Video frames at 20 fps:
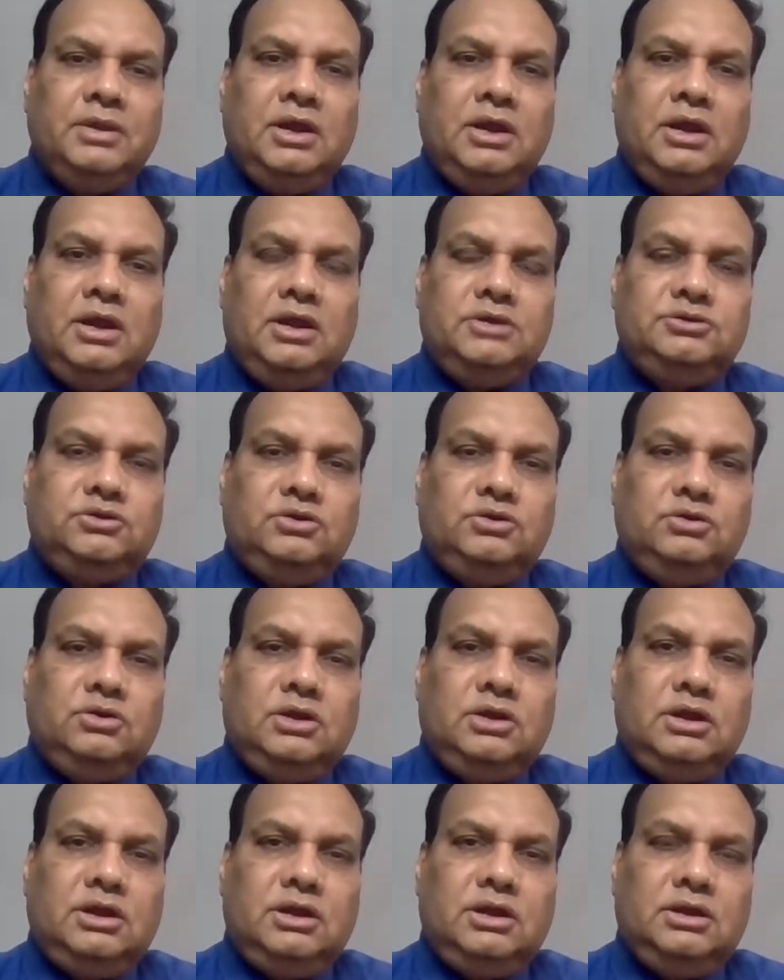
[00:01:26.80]

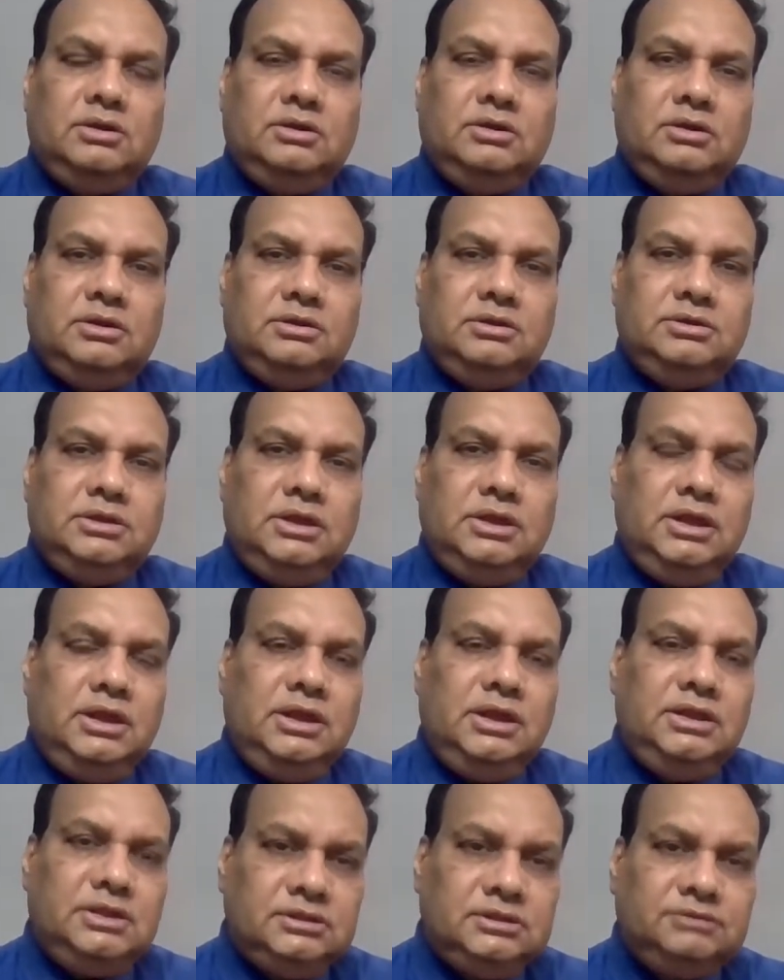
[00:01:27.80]
So,
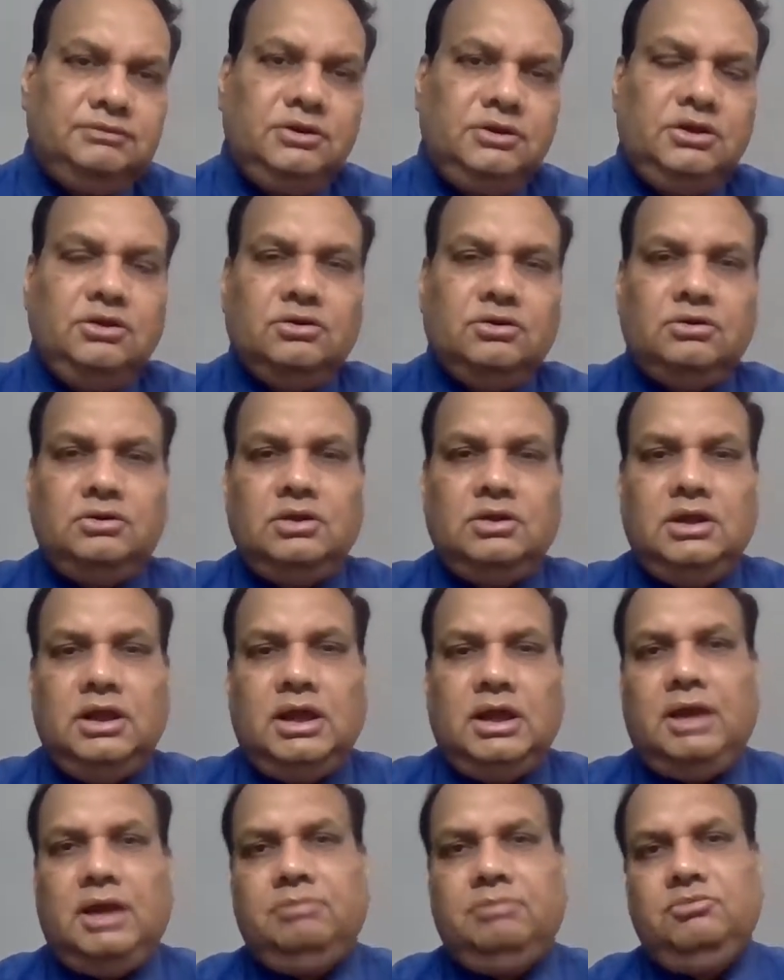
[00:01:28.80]
in this video,
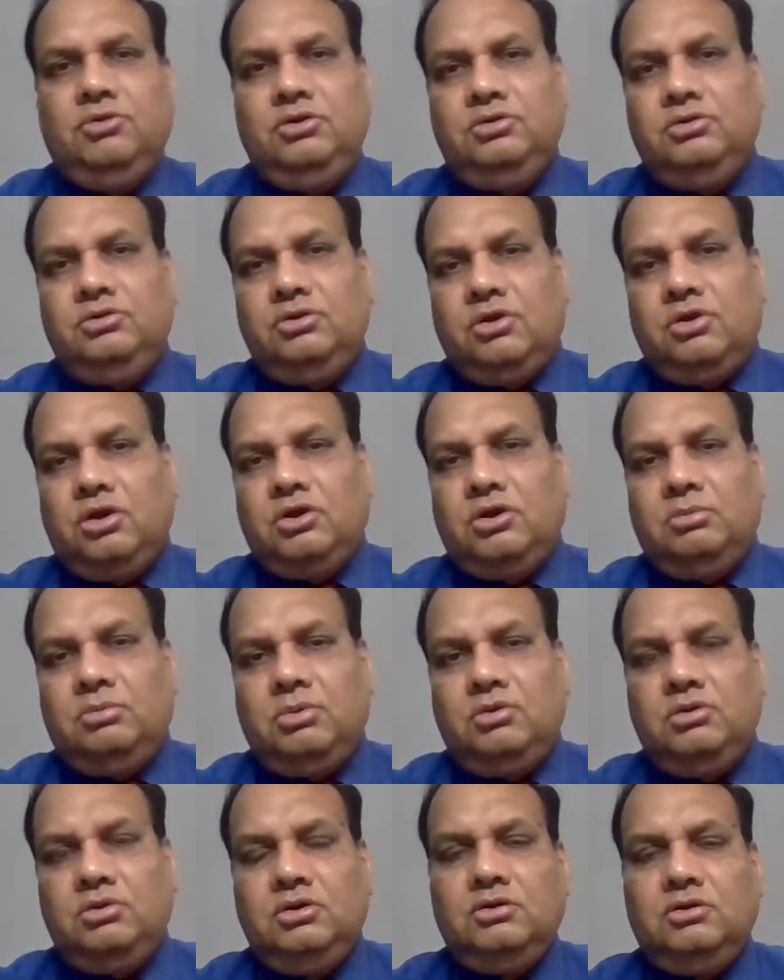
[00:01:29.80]
I'm going to talk
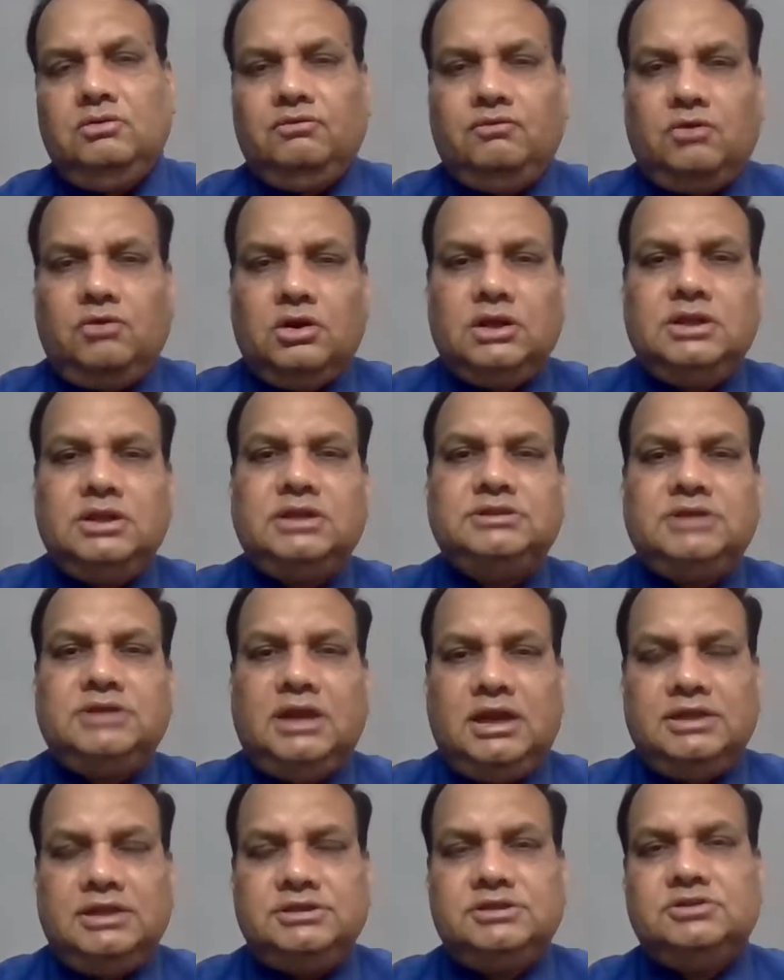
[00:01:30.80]
about what are the
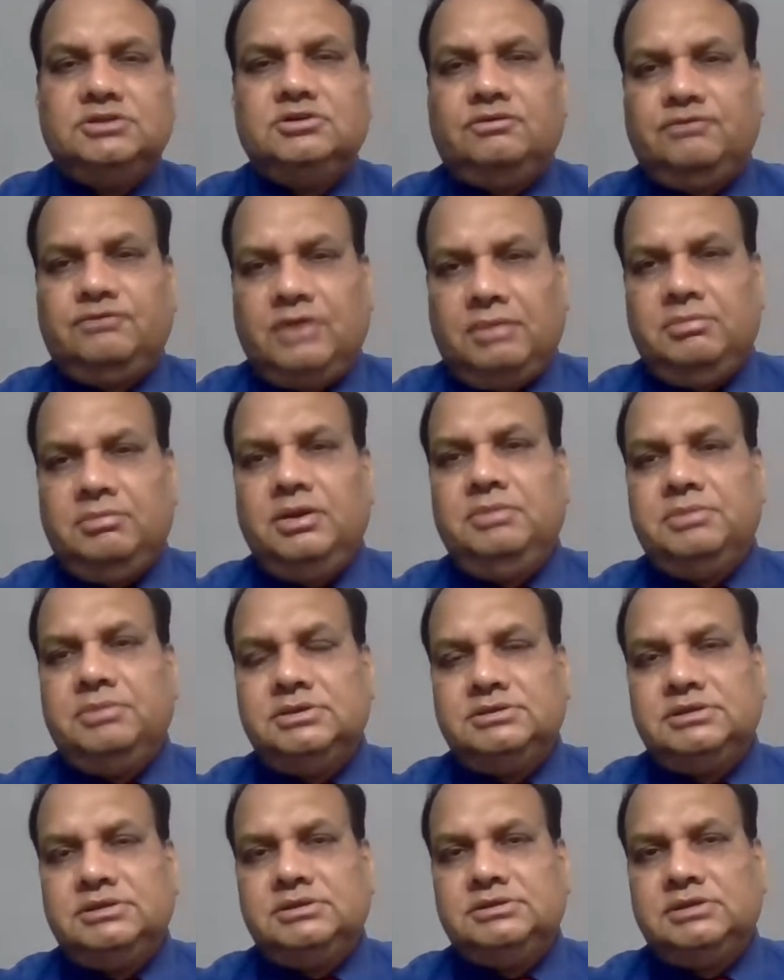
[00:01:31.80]
challenges of family
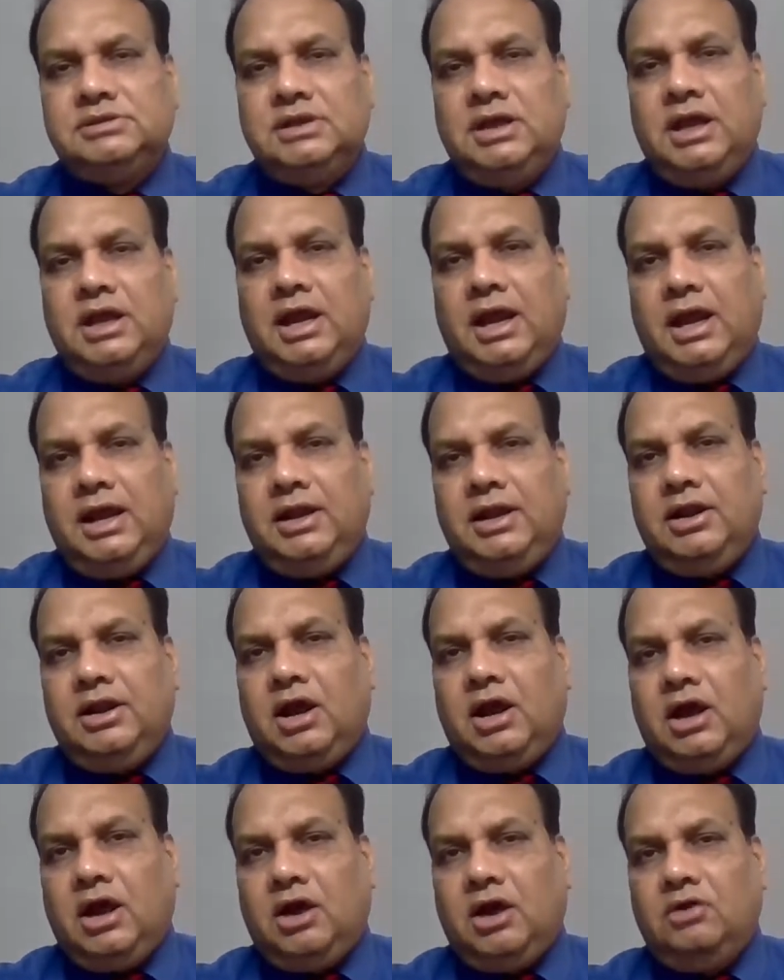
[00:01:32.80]
business and
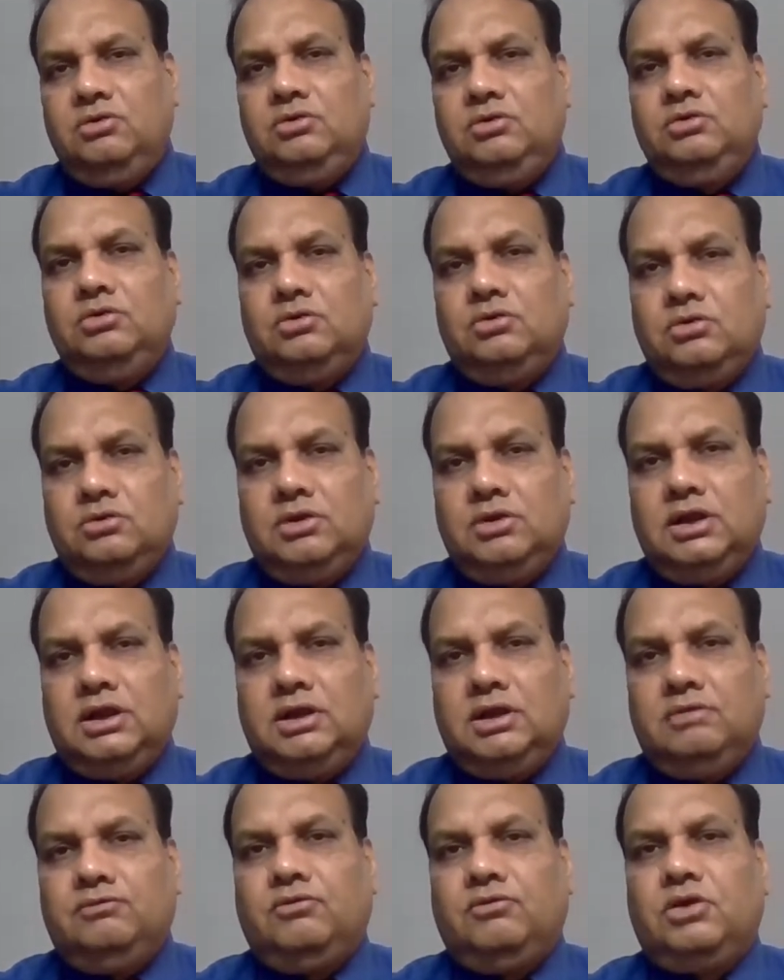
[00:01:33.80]
how to
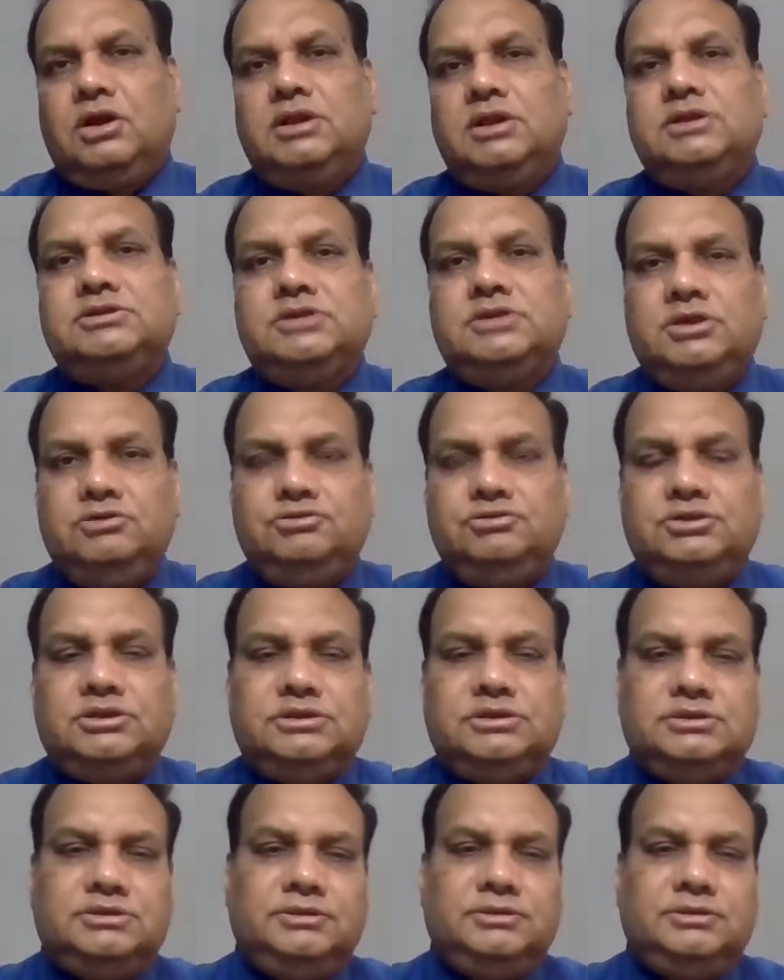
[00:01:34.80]
overcome, what are the solutions.